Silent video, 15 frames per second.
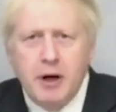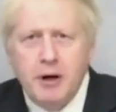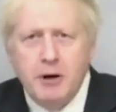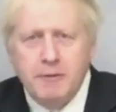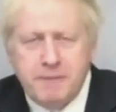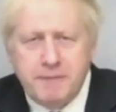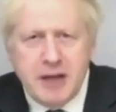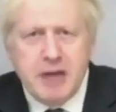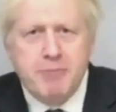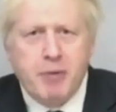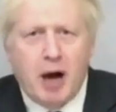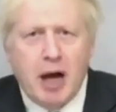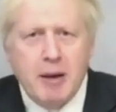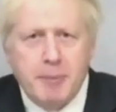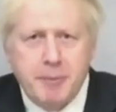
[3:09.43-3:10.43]
of feed
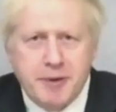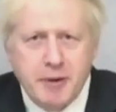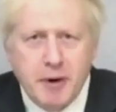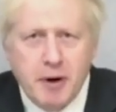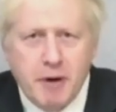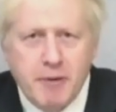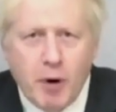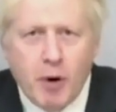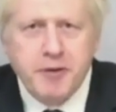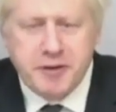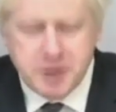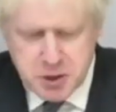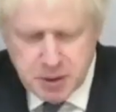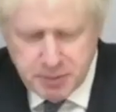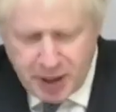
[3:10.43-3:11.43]
pipes, uh, of
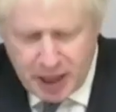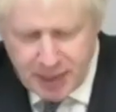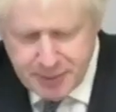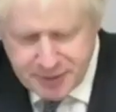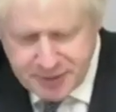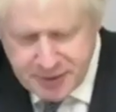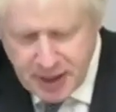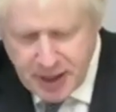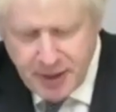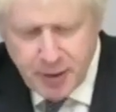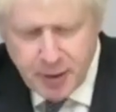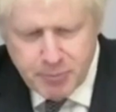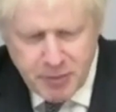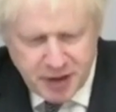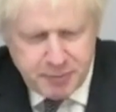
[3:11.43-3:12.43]
oxygen pipes
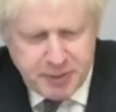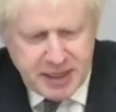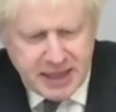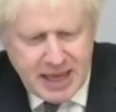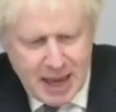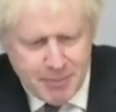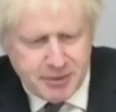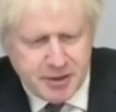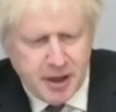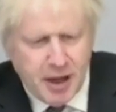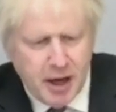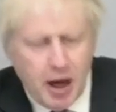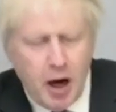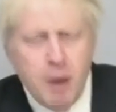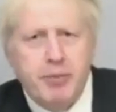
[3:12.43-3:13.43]
that must be kept
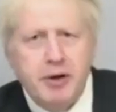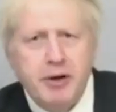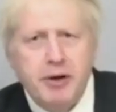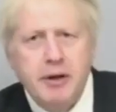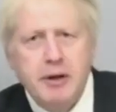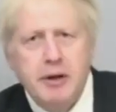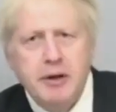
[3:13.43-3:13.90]
open,